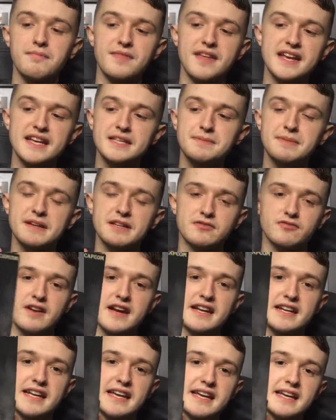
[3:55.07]
these bits
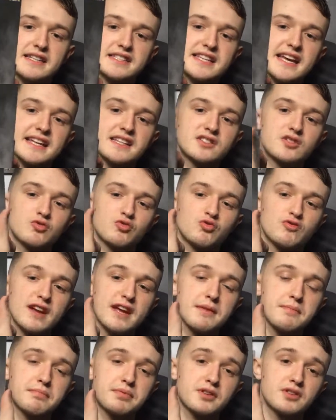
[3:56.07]
around here tend to
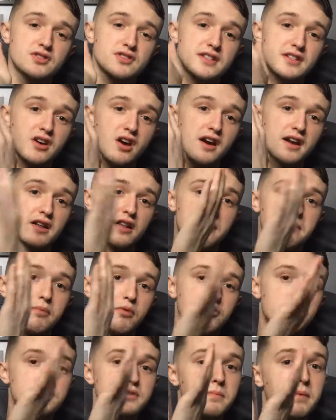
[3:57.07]
rip because it kind of like
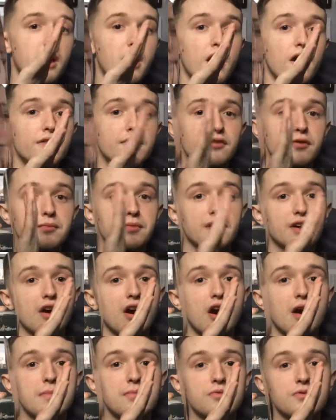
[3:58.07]
pulls apart from the
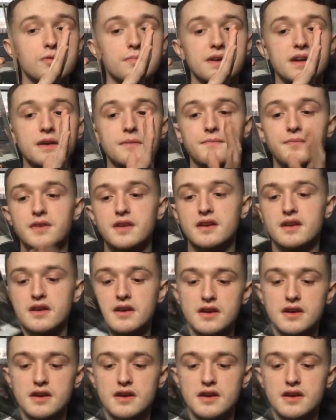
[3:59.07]
cardboard a bit.